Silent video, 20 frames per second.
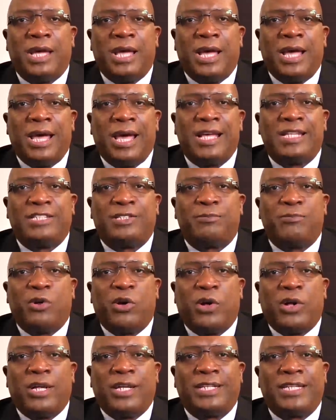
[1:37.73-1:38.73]
has
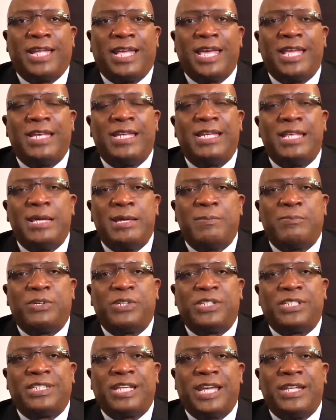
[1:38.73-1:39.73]
brought a deeper
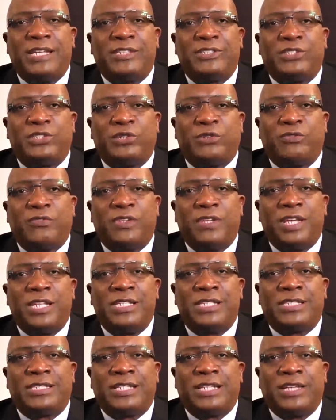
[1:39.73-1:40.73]
sense of
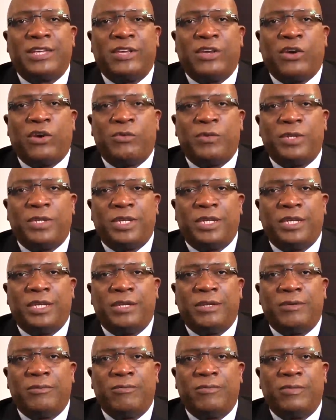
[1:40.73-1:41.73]
insecurity,
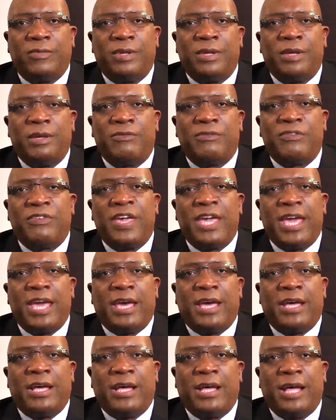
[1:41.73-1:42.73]

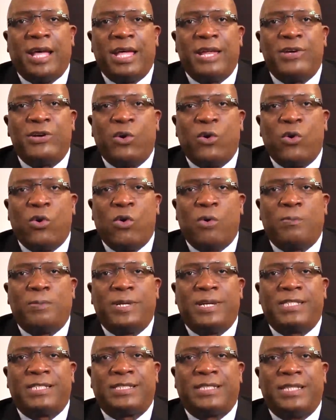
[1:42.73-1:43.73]
fear, and
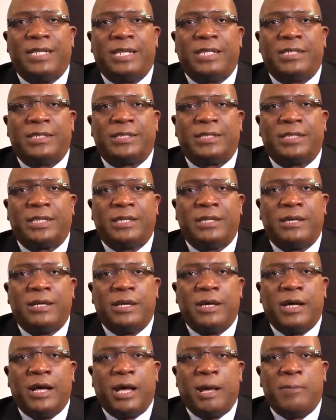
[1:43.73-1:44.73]
hopelessness
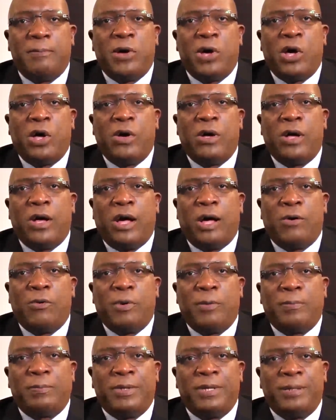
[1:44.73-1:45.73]
among our
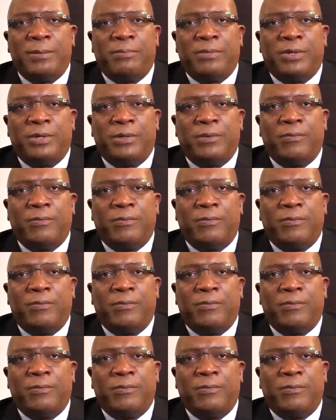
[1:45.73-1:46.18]
people.